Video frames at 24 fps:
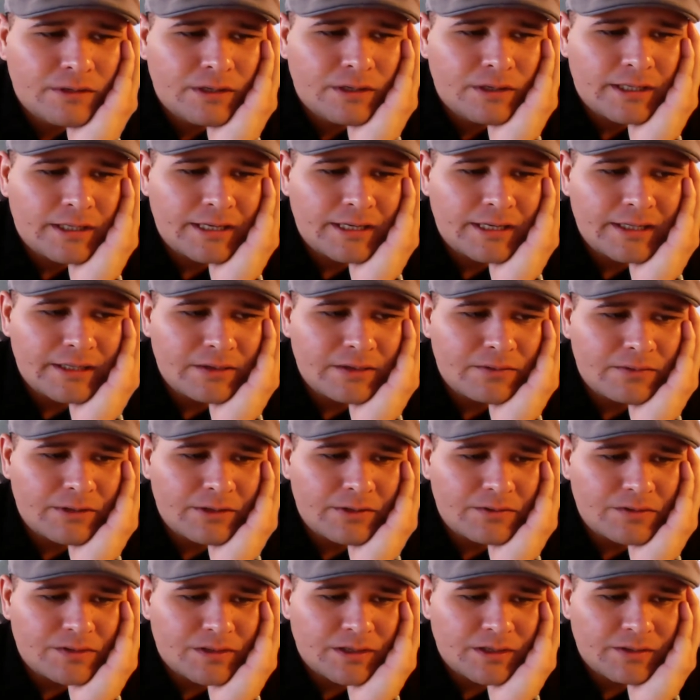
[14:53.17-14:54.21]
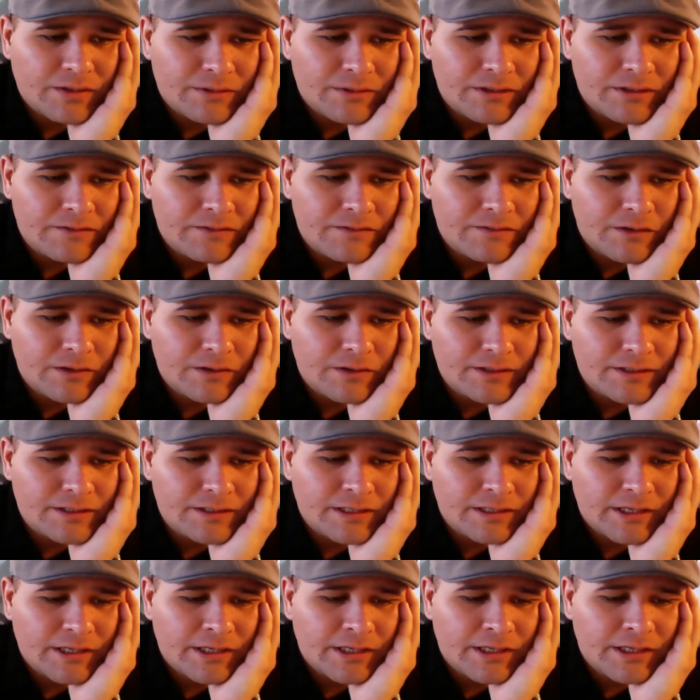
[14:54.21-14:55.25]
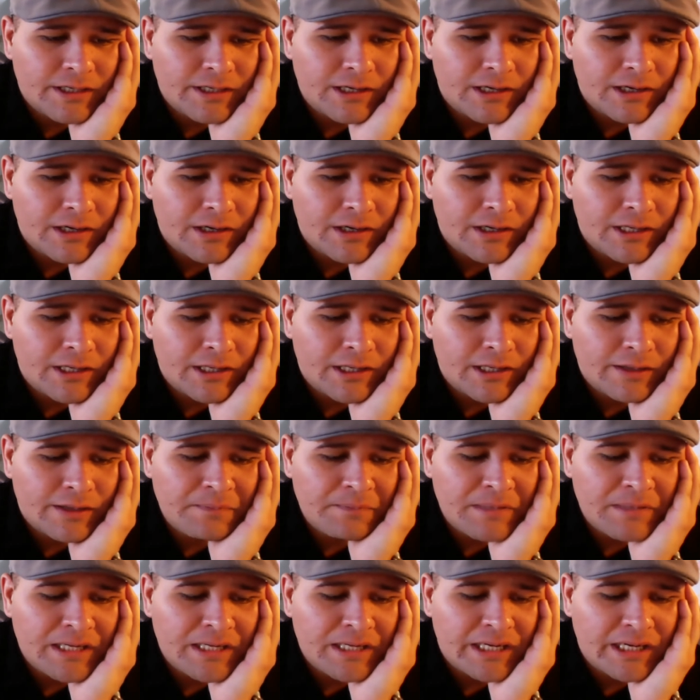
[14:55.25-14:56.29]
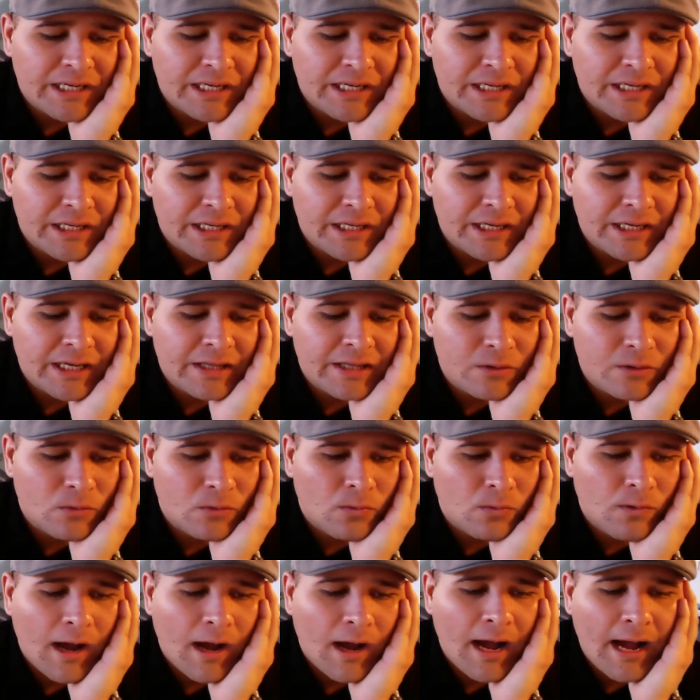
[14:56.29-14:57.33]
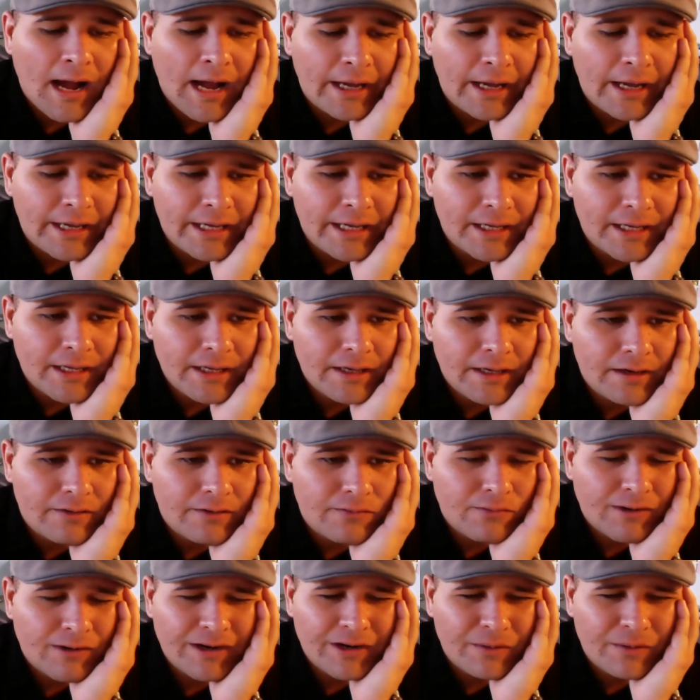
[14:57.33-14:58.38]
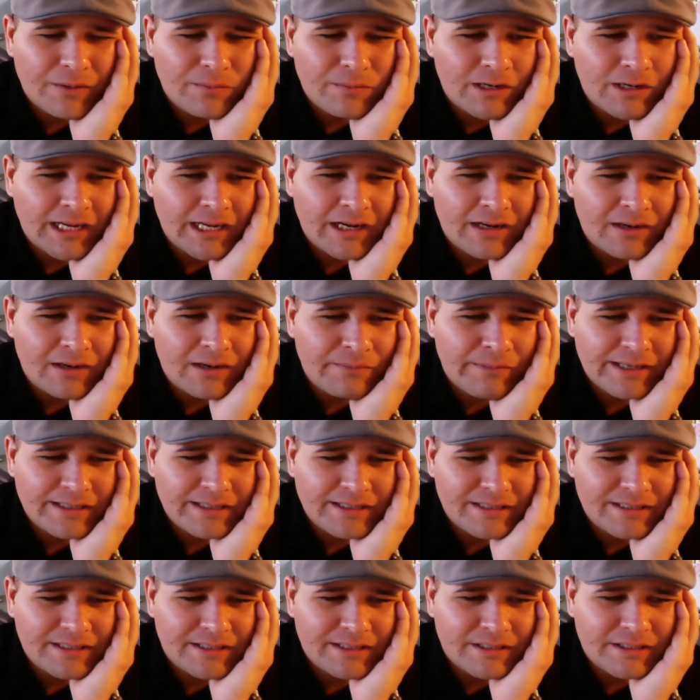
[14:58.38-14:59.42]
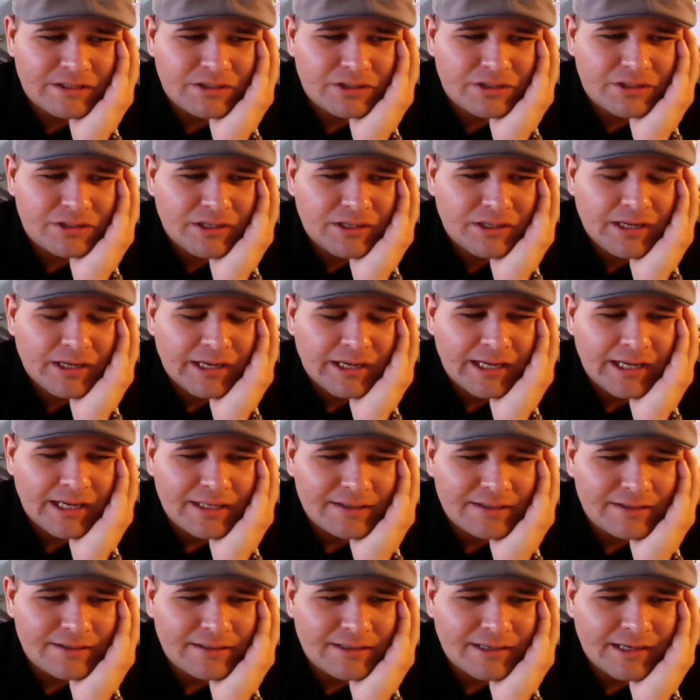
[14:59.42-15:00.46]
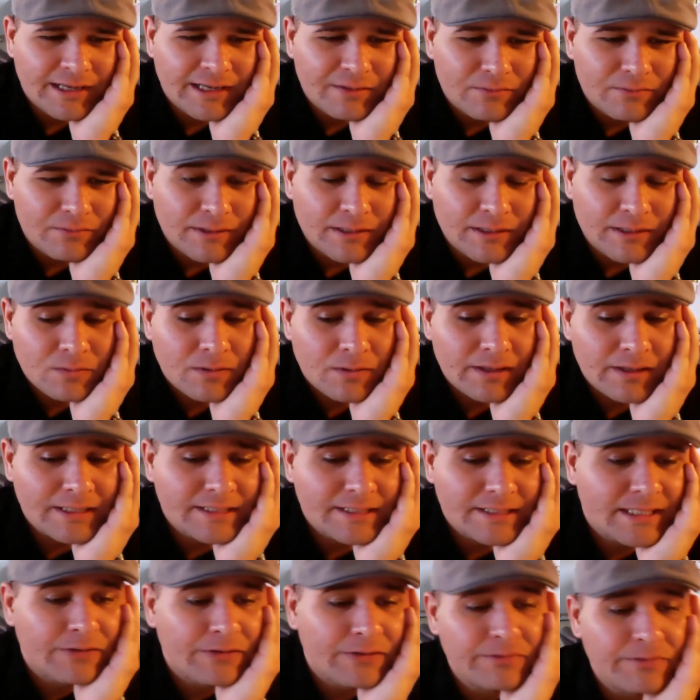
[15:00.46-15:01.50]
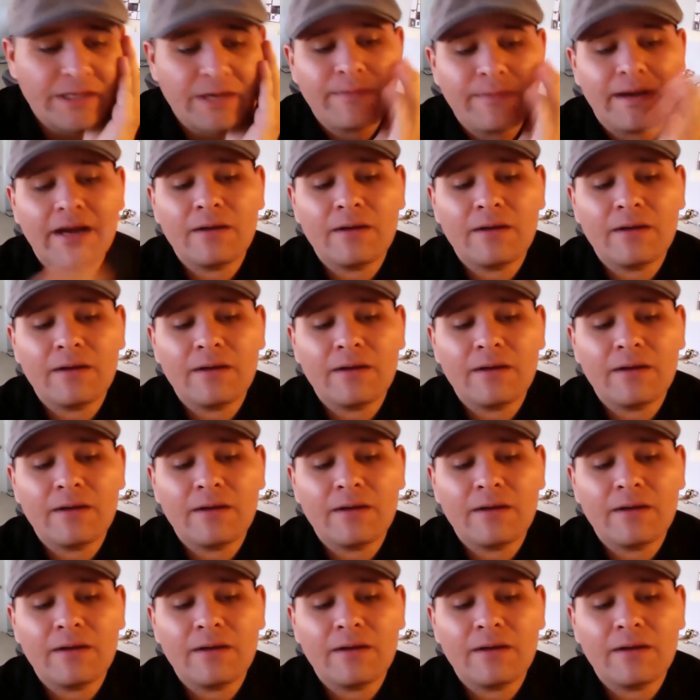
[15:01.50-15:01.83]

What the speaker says: then I think when you start really focusing in on the meaning and the why of why you're putting out a message, and that's one of the things that I really admire